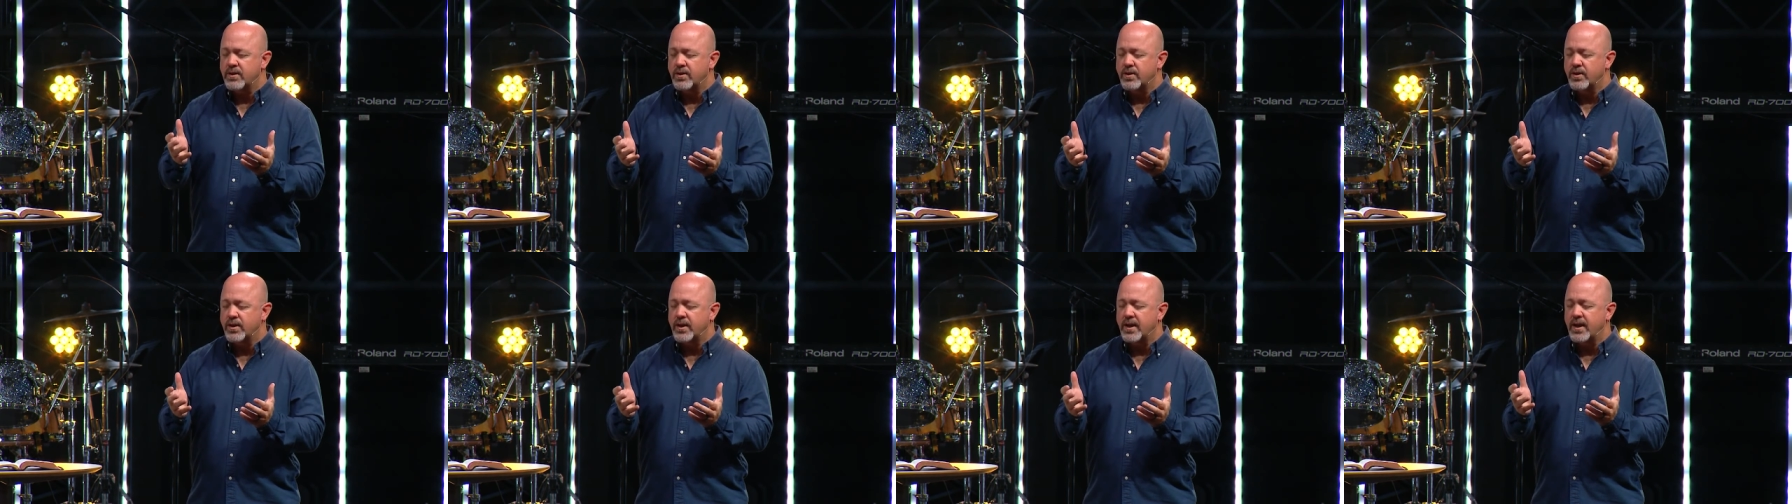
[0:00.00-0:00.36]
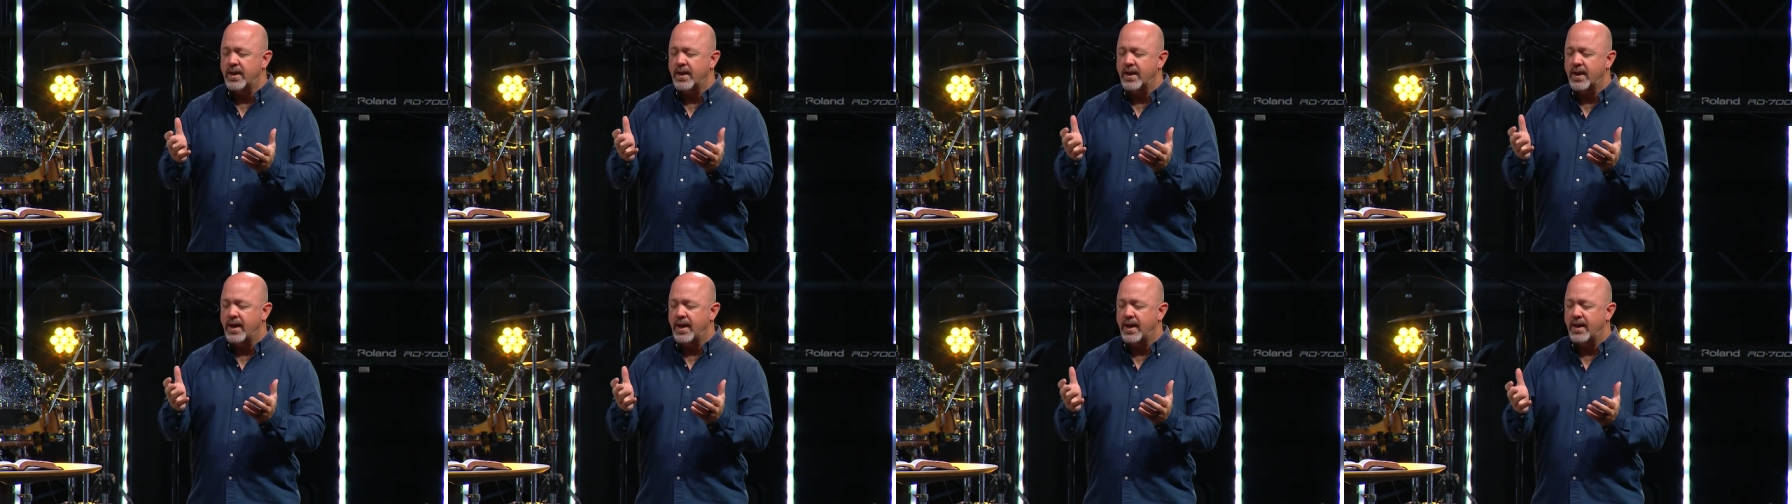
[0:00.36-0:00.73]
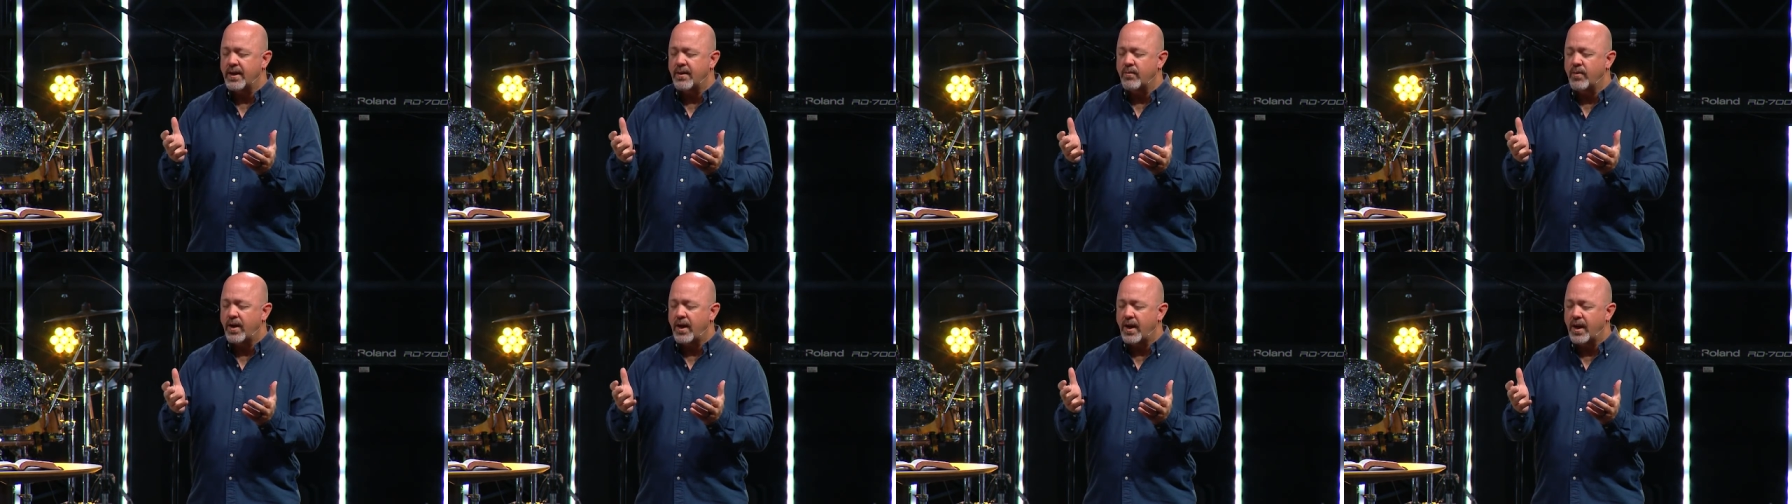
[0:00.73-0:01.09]
looking
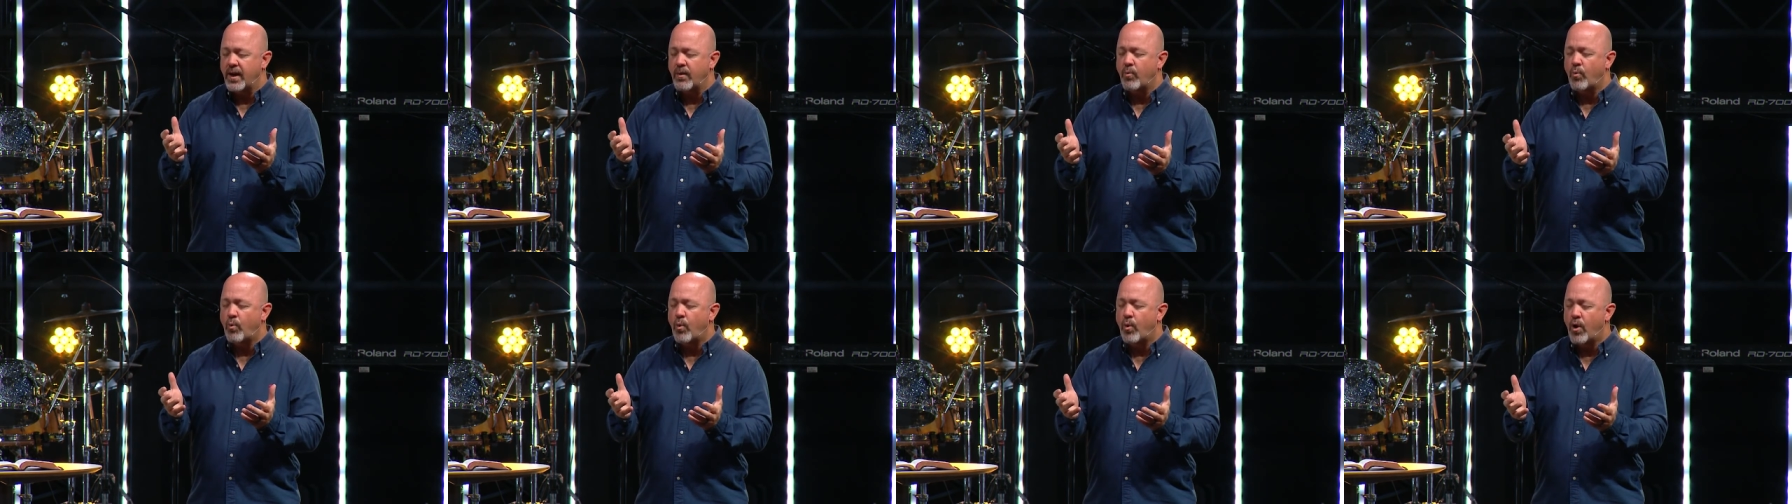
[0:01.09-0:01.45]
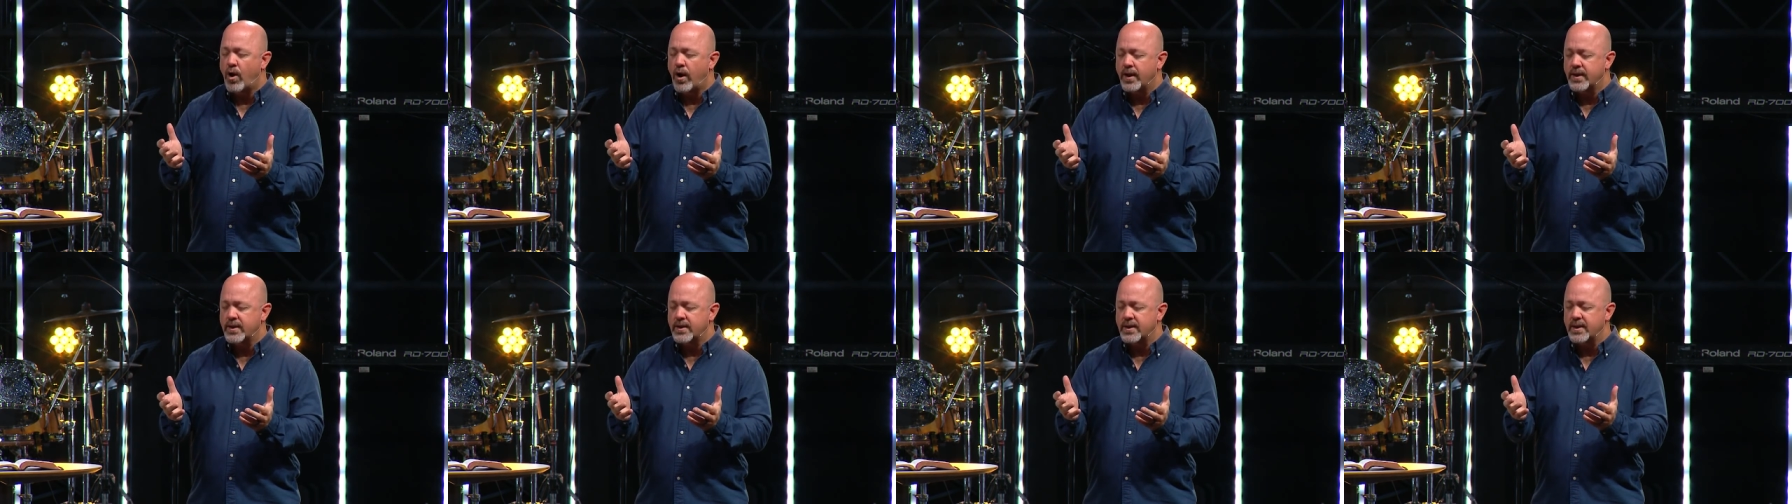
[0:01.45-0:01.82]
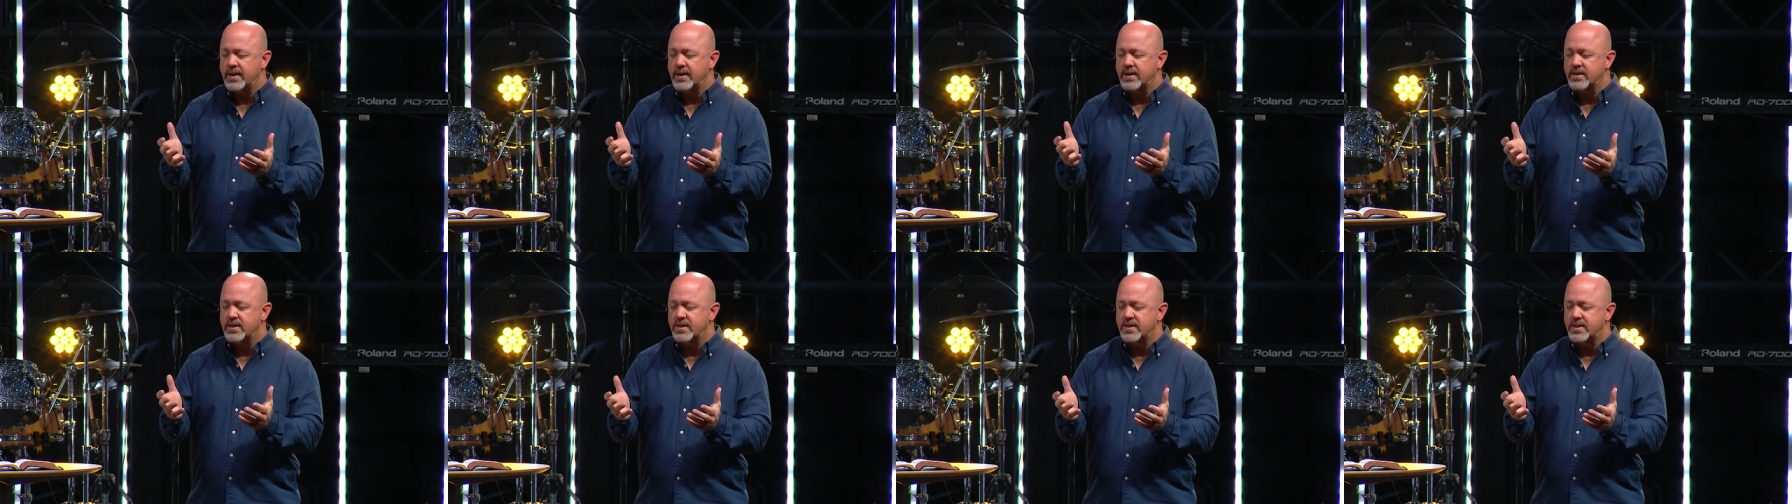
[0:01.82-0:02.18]
and, and
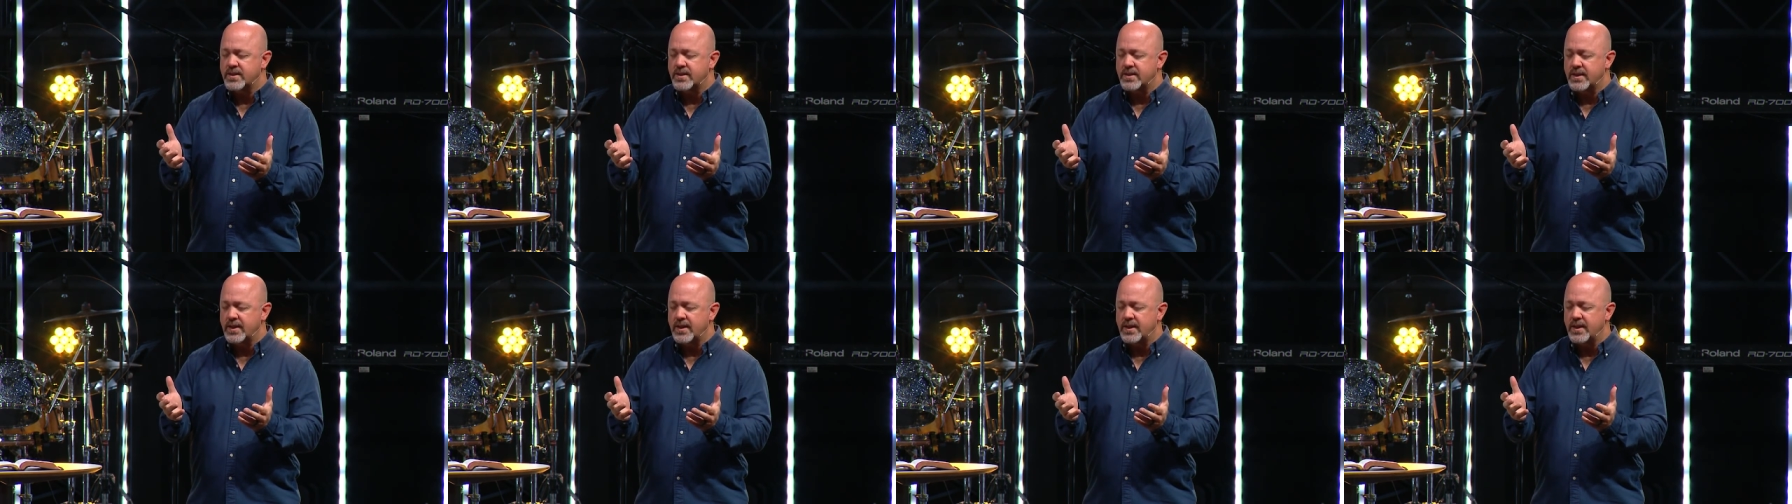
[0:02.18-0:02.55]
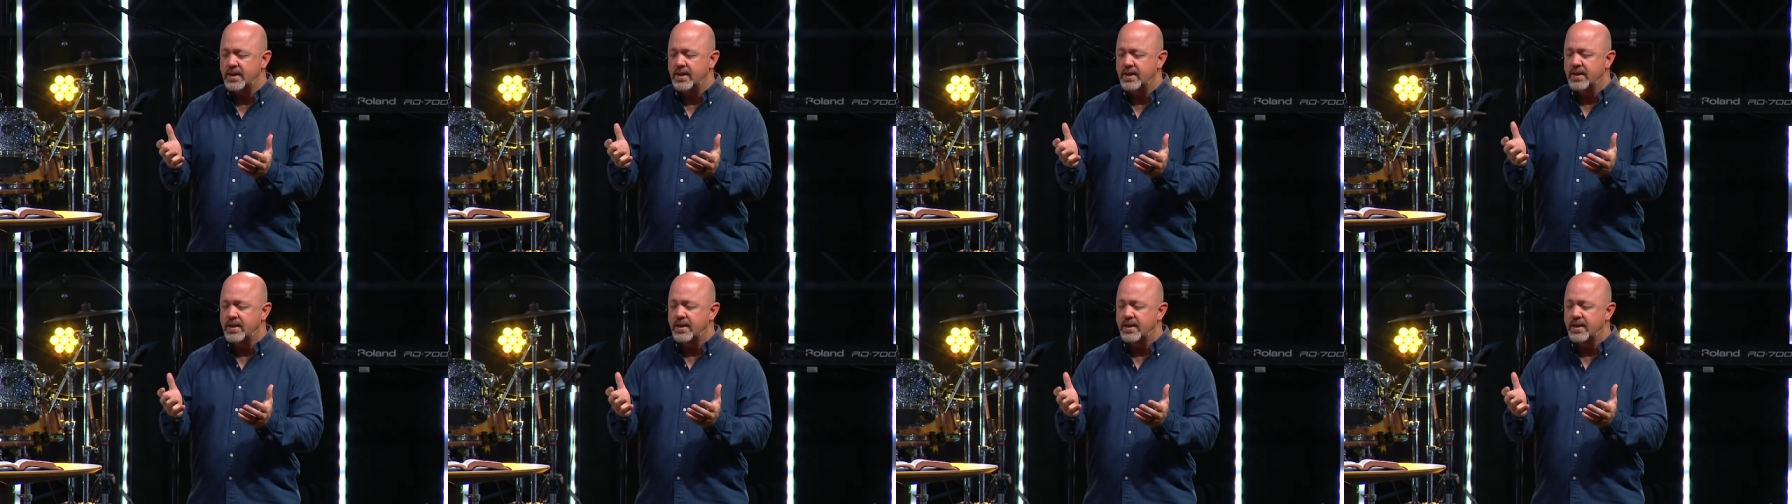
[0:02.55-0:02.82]
wanting to see